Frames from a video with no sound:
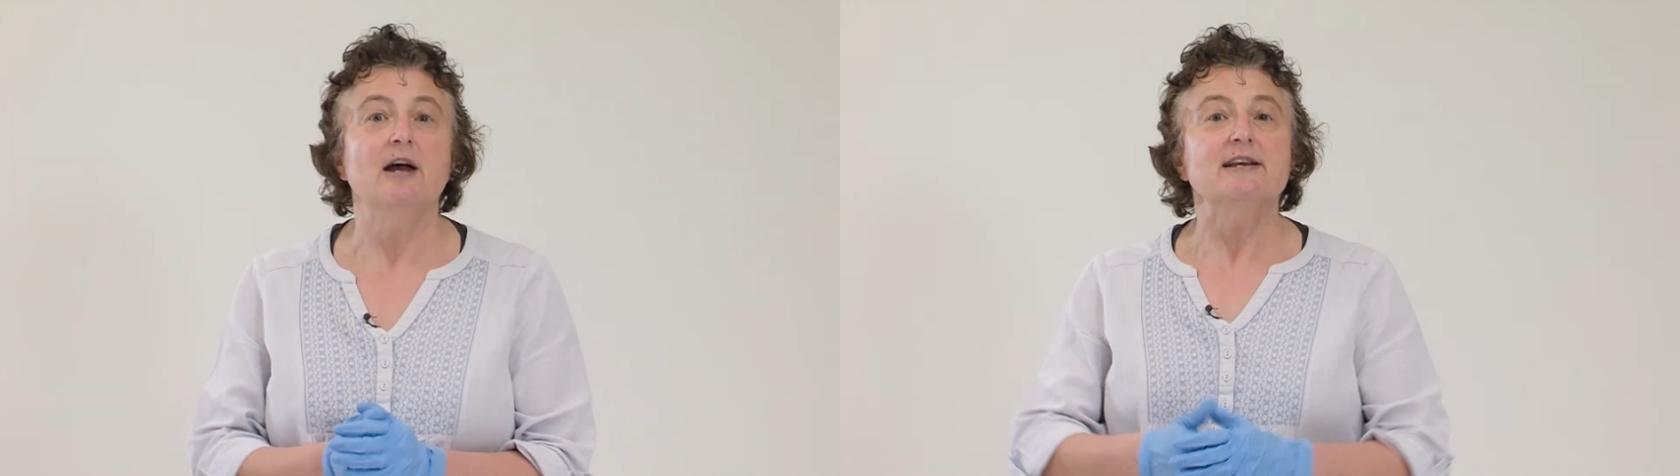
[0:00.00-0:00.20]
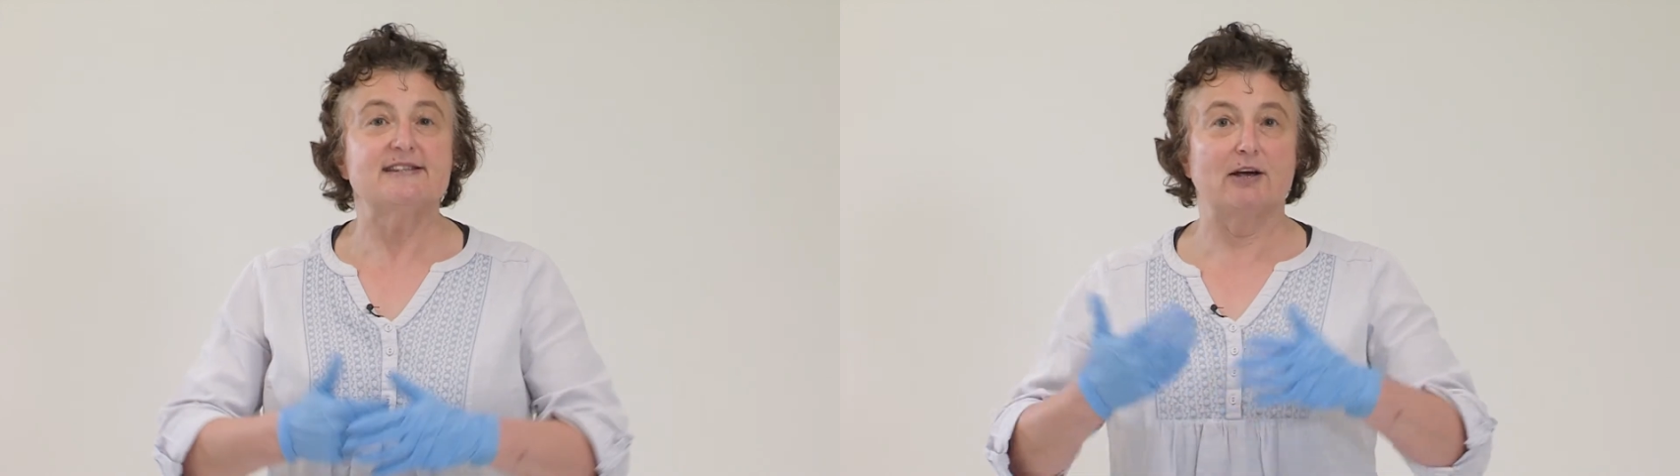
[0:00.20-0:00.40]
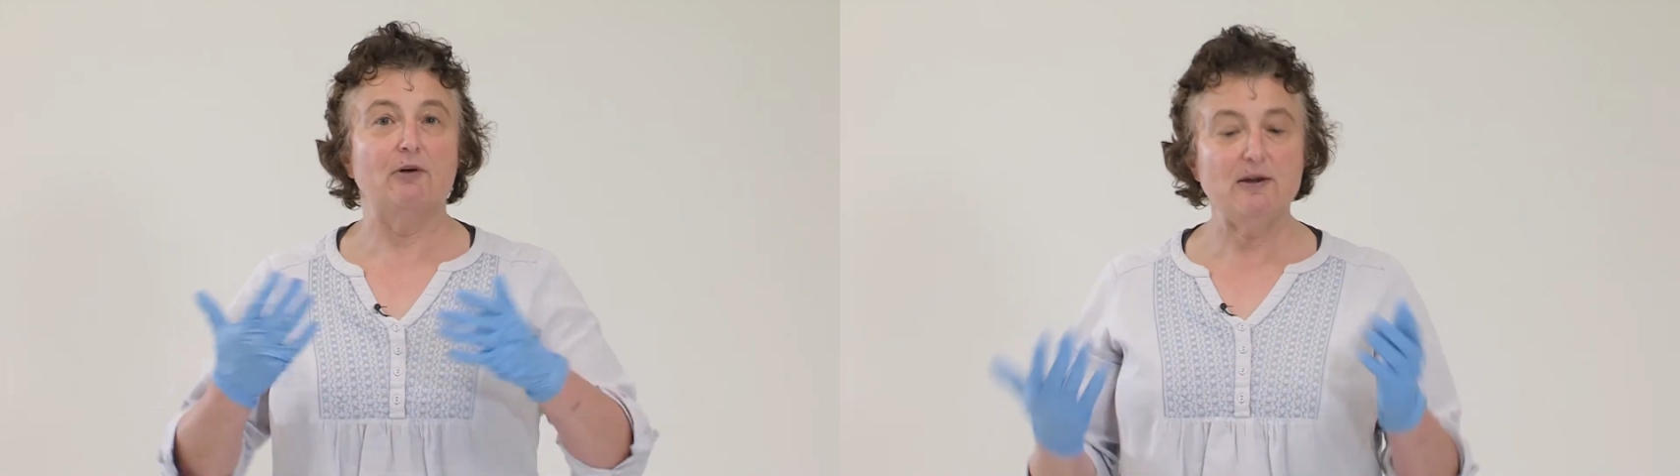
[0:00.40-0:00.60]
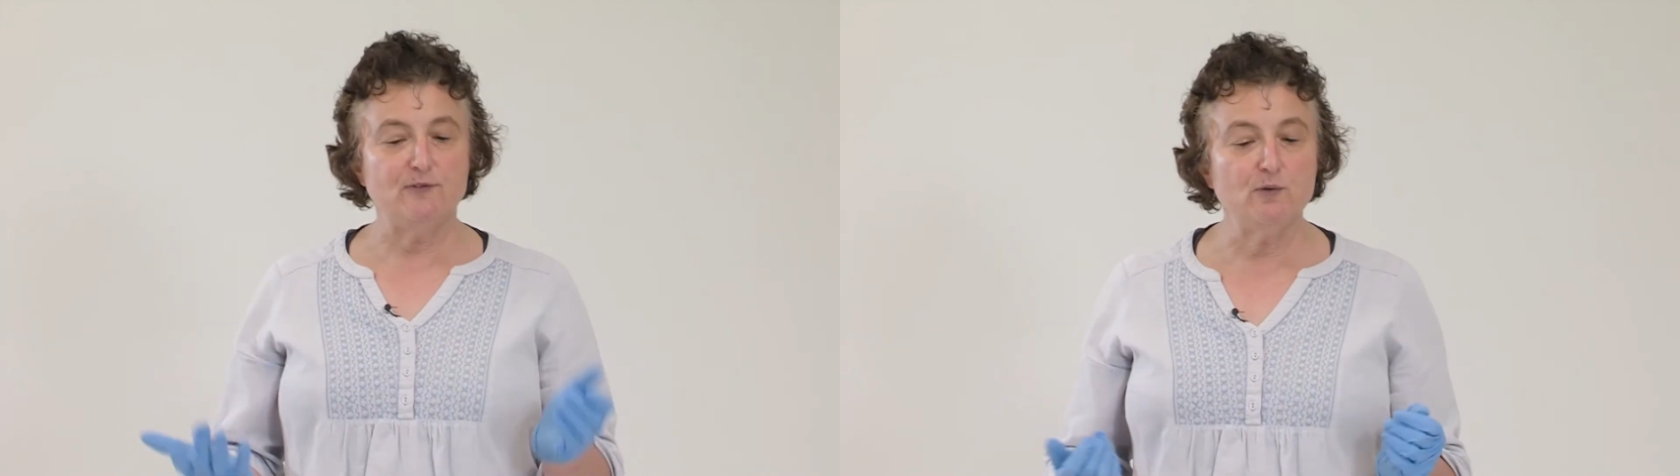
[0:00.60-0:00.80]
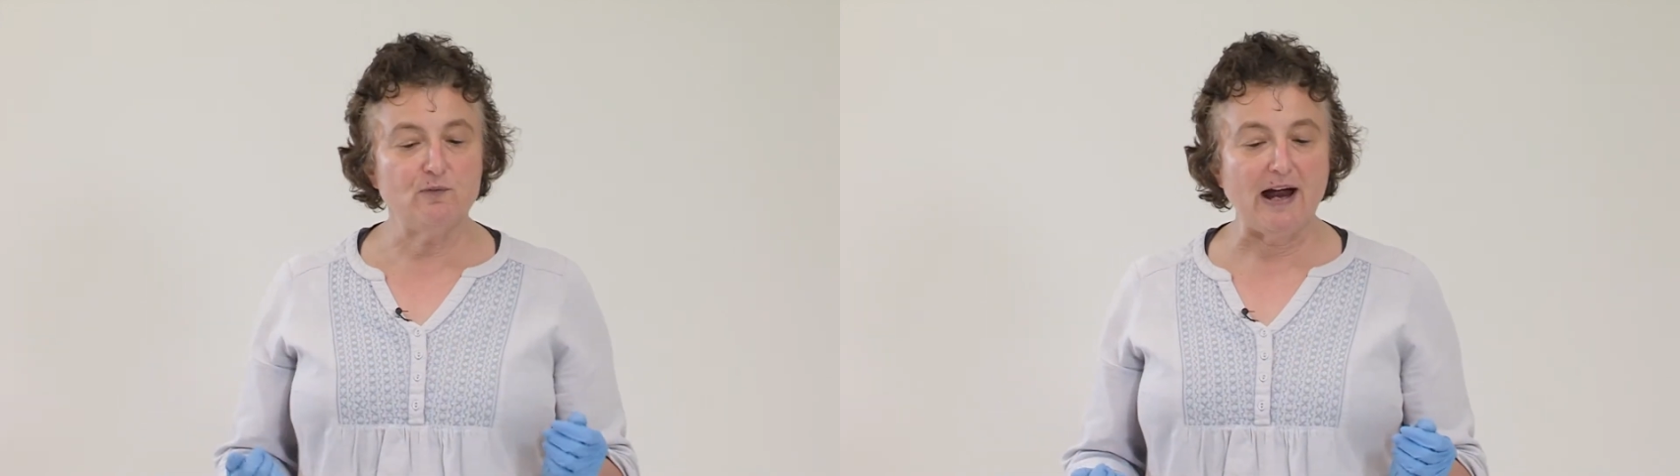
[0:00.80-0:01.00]
So if
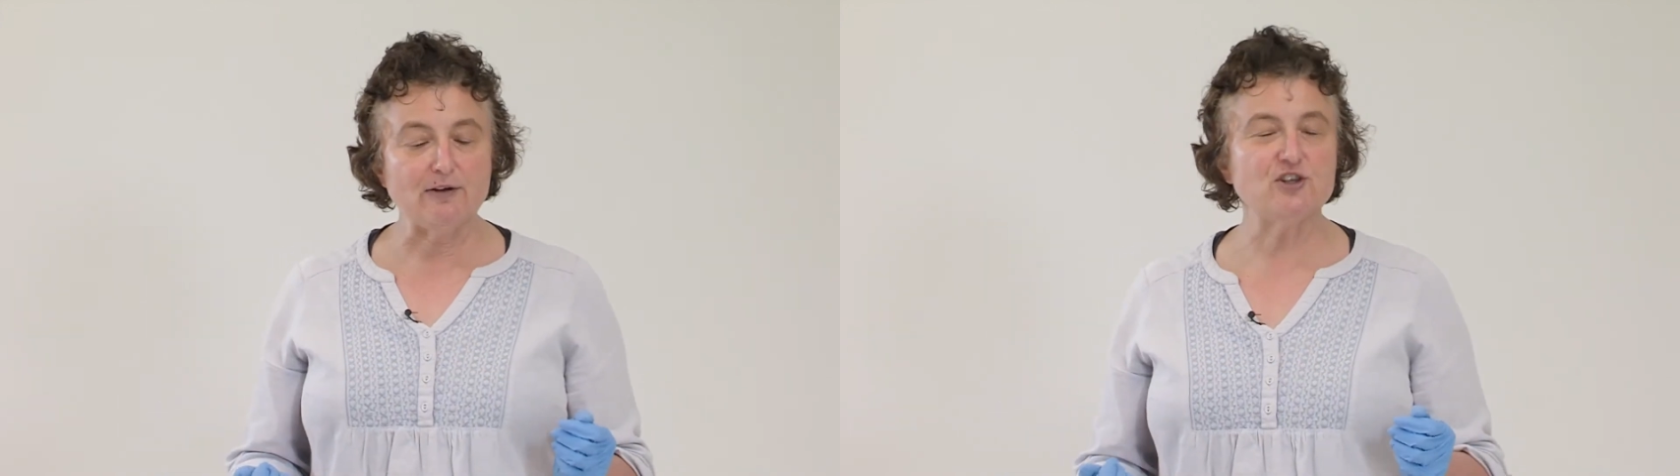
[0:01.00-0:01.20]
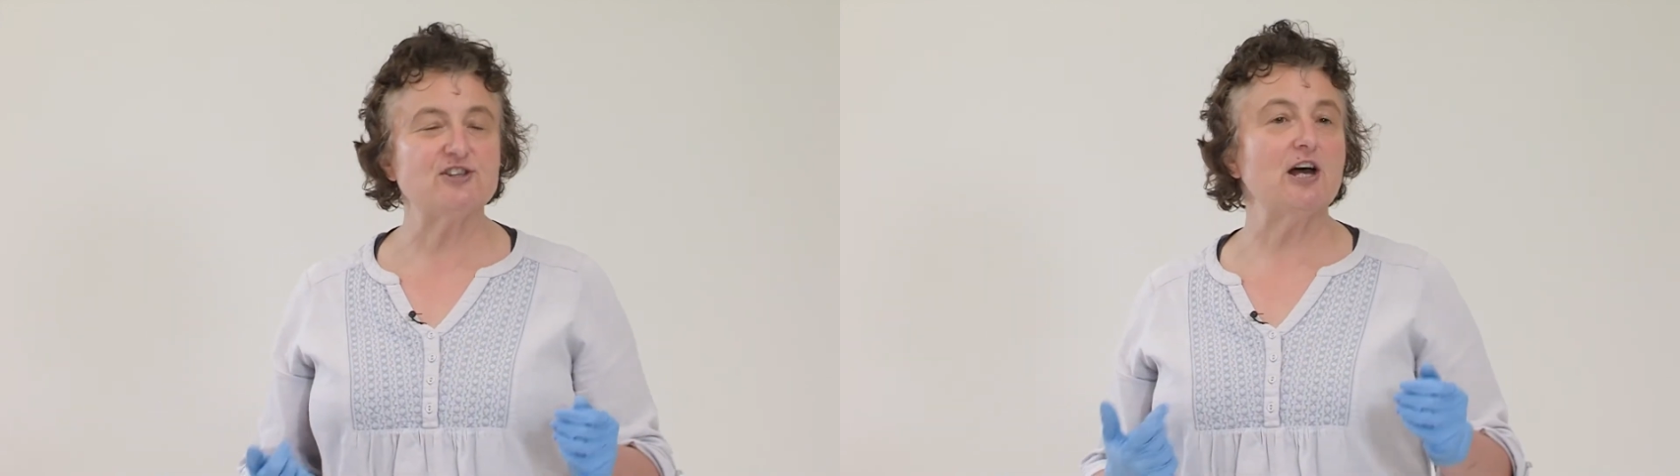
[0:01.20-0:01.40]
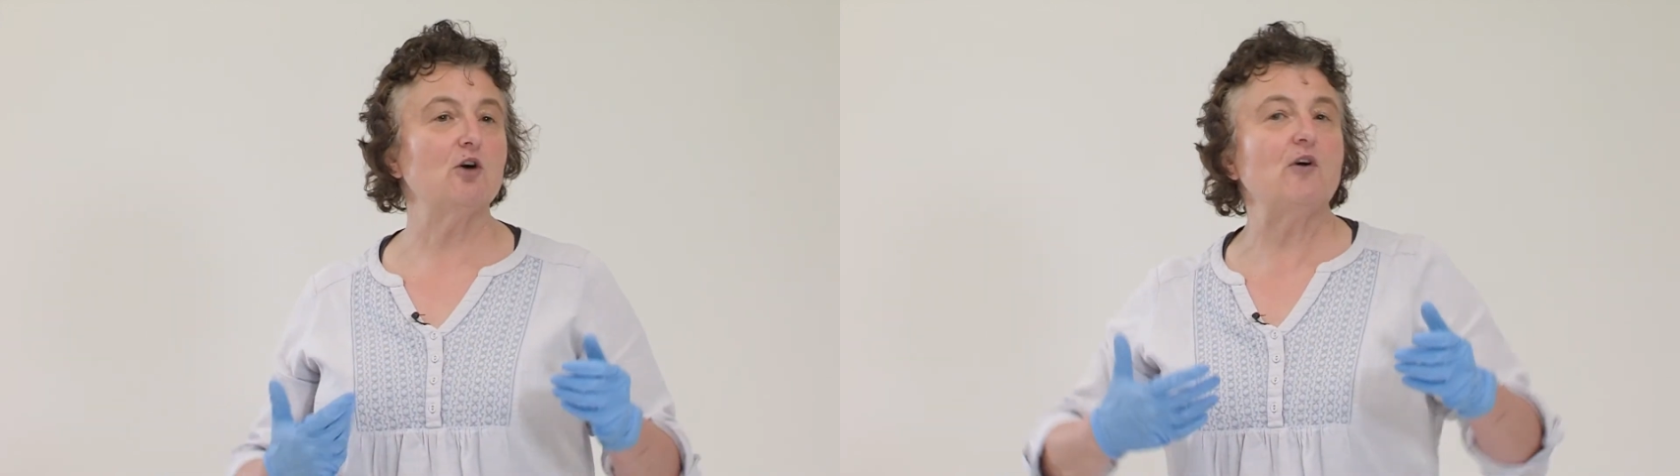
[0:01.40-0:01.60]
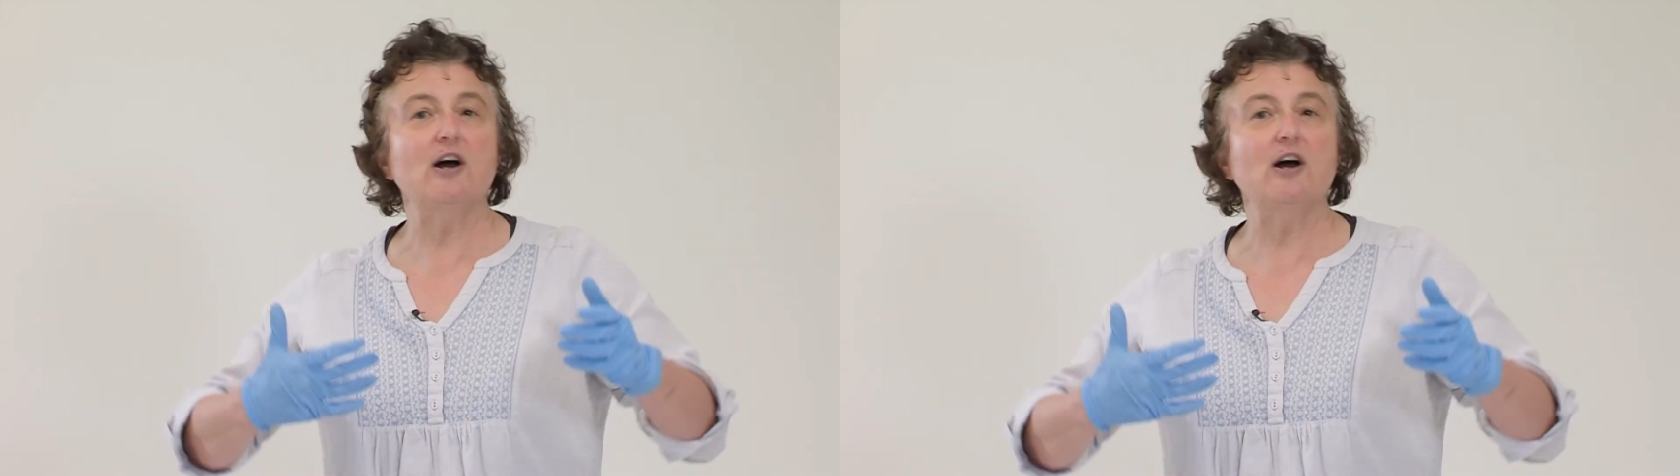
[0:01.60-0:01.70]
you found yourself